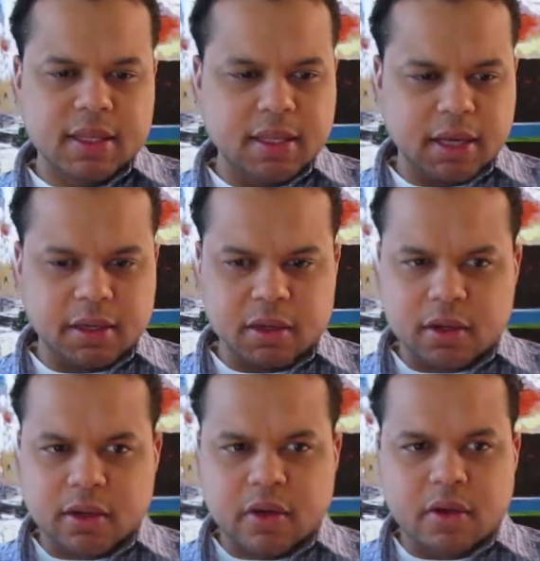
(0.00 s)
that
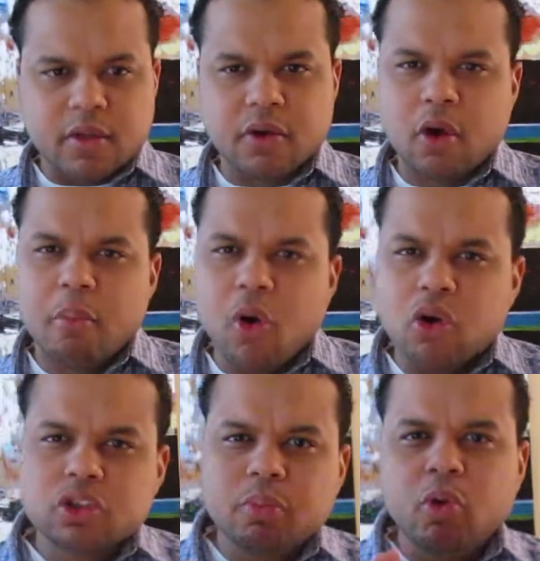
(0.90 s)
there are
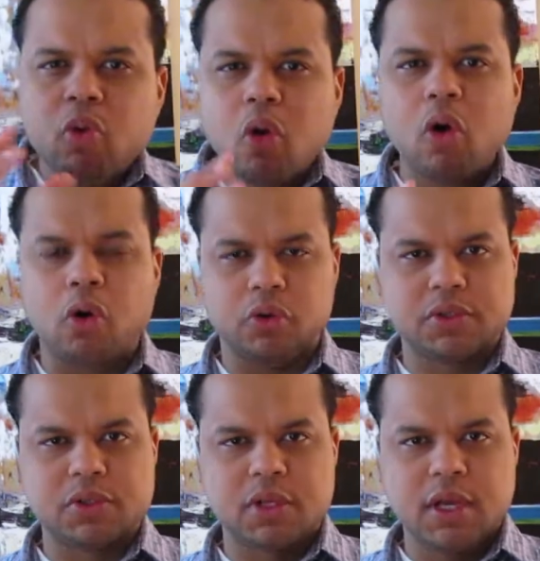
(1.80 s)
multiple
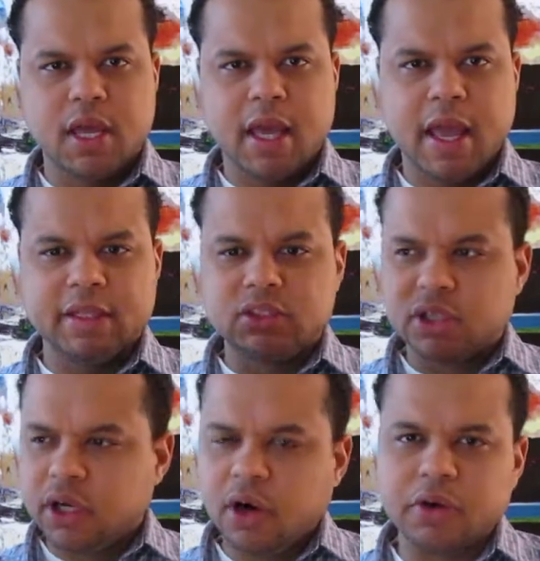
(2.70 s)
worlds and
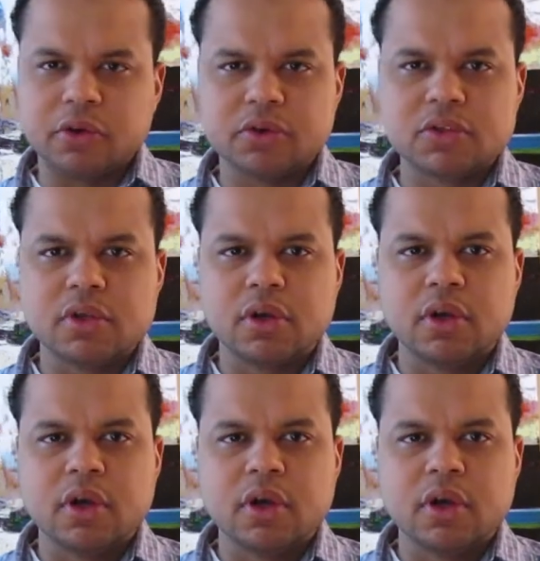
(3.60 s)
scenarios.